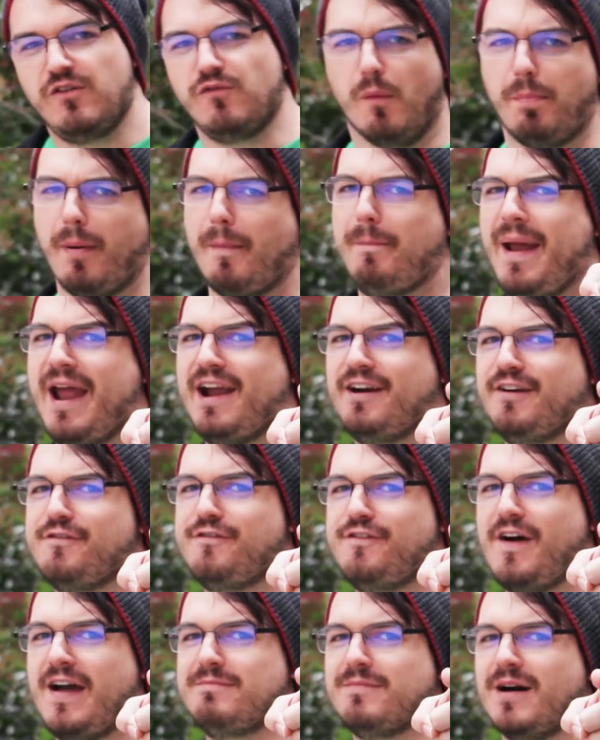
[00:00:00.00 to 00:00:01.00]
Well, prepare to
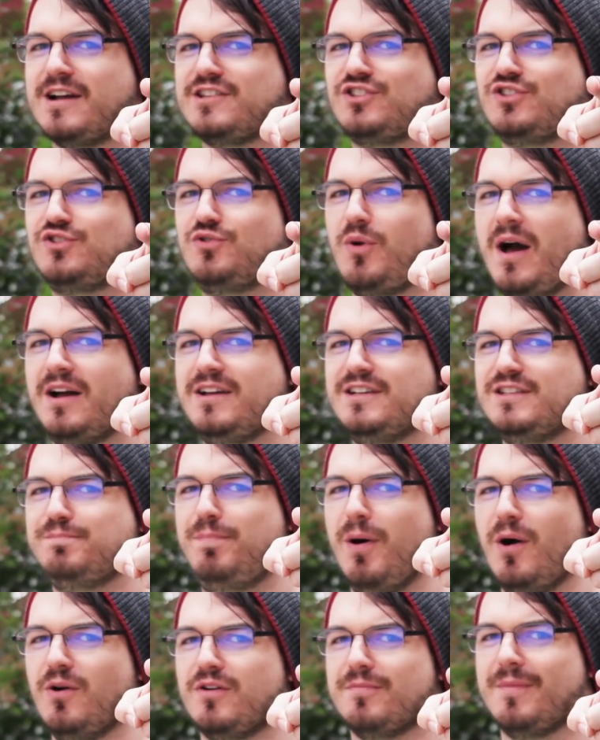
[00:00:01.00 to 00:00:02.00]
fight my
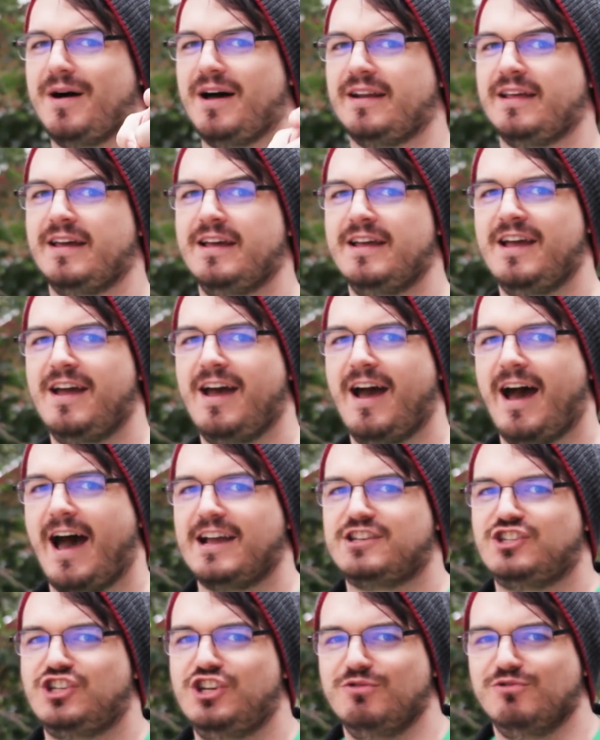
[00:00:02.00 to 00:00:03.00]
strongest Pokemon.
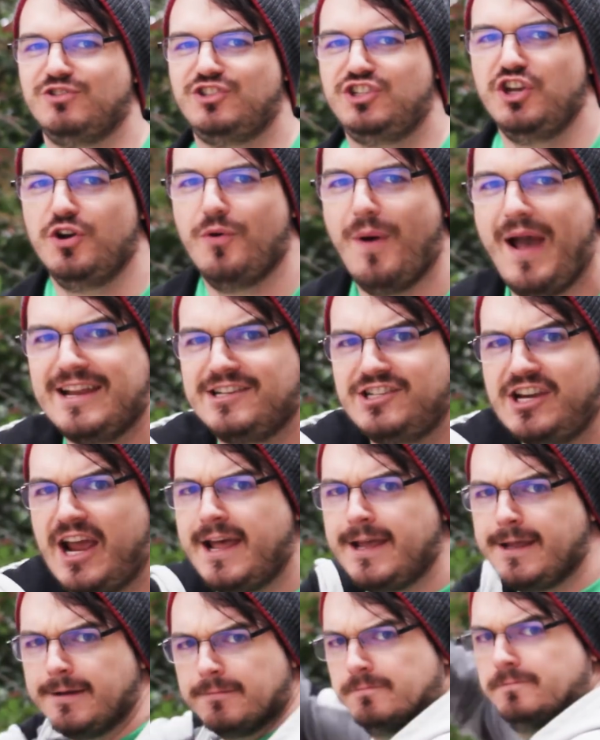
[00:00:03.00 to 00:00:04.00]
I choose you,
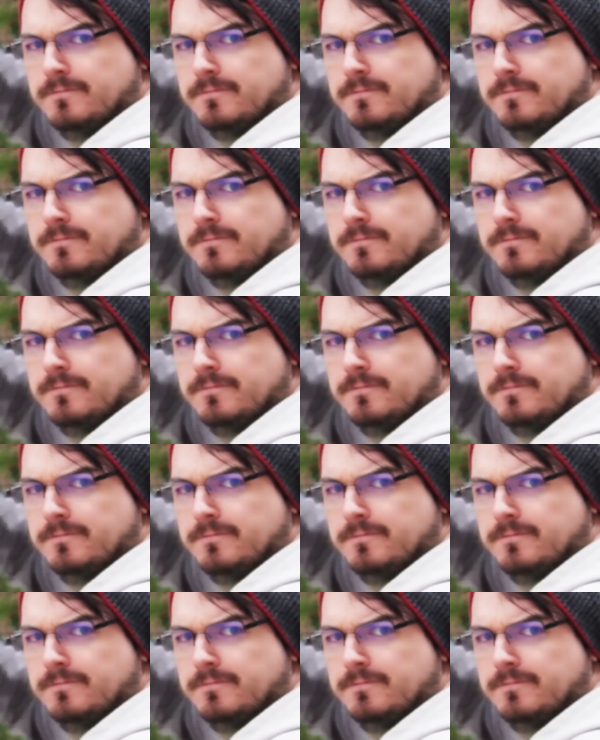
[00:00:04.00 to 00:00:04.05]
AJ!